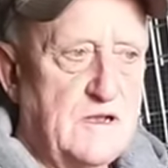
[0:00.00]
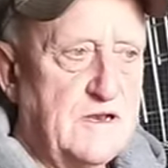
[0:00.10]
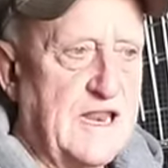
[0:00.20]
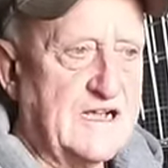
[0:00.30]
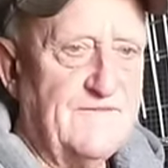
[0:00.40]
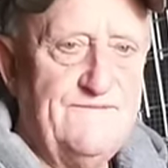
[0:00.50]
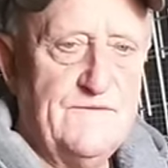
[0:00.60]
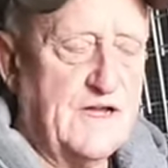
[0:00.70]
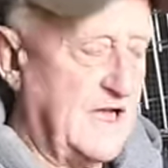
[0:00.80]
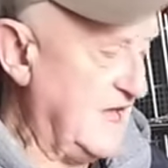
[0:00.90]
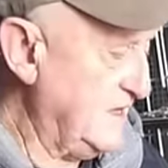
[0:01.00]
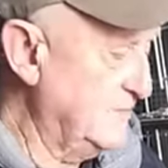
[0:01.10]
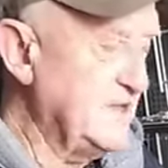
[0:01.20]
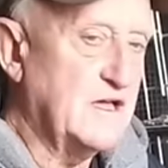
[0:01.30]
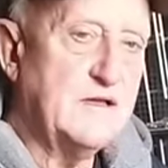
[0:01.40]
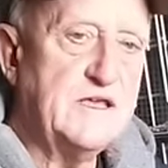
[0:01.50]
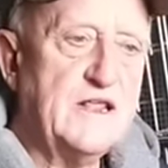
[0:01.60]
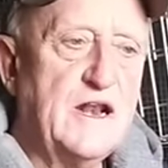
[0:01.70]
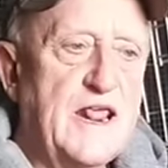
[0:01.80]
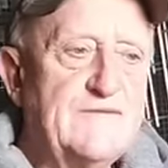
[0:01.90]
like
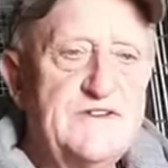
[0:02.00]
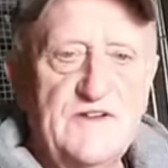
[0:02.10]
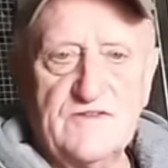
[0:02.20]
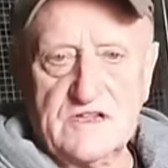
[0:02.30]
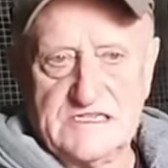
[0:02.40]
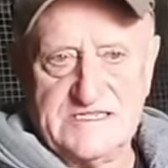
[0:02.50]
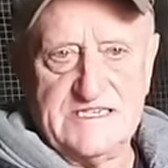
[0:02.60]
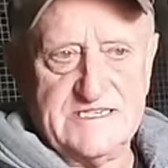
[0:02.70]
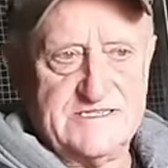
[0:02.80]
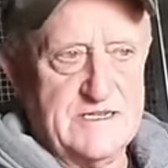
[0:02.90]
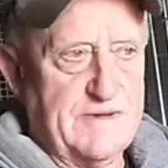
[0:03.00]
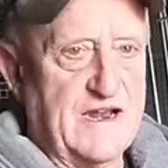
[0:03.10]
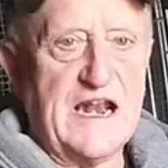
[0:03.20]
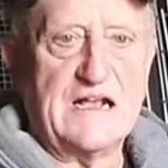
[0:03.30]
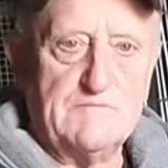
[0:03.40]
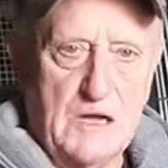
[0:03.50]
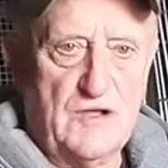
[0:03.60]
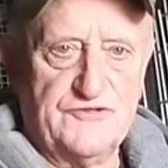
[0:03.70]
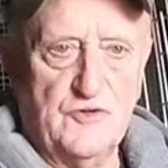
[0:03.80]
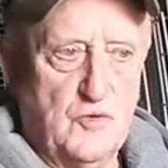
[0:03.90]
it'll have a different consistency about it, like
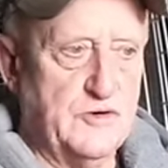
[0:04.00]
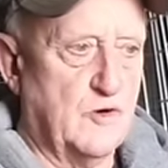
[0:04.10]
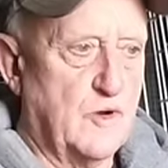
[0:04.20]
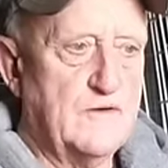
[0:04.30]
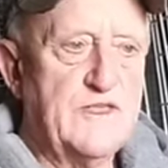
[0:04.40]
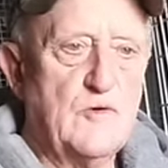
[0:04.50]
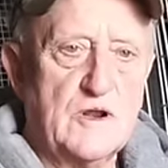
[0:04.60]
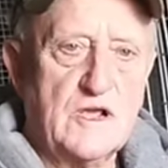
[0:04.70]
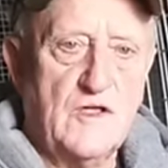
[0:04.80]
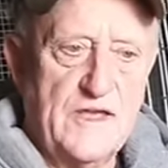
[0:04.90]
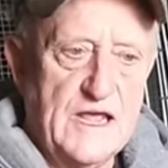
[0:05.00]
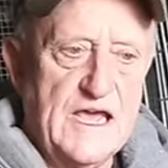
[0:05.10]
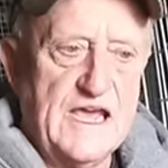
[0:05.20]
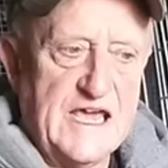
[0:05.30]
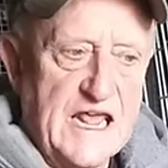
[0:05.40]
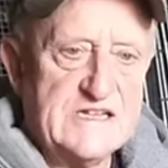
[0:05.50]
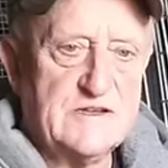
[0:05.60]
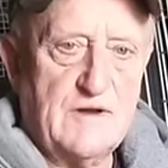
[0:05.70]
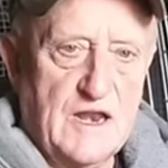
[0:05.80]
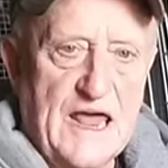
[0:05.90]
balsa wood or whatever they want to call that. It has
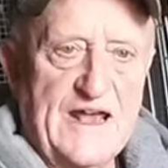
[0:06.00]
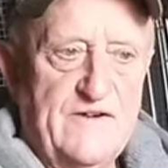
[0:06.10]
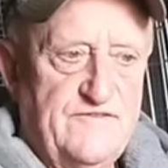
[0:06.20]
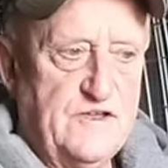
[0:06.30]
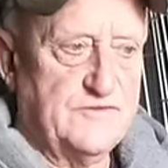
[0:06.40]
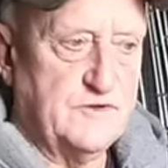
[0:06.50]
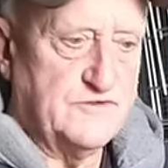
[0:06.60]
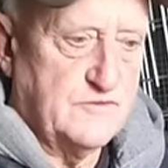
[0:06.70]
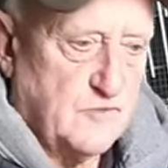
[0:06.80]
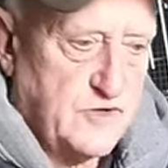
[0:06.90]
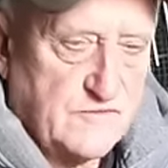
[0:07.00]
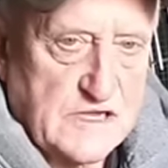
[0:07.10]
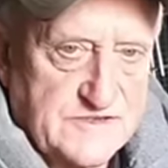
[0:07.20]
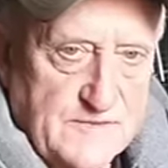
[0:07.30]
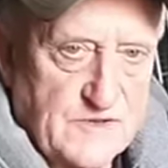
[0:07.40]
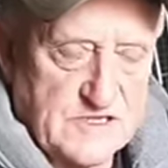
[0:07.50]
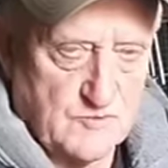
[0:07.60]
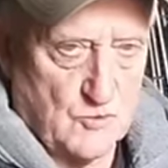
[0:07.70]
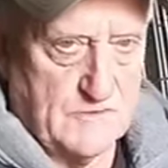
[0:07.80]
a lighter feel to it than when you've got something that's more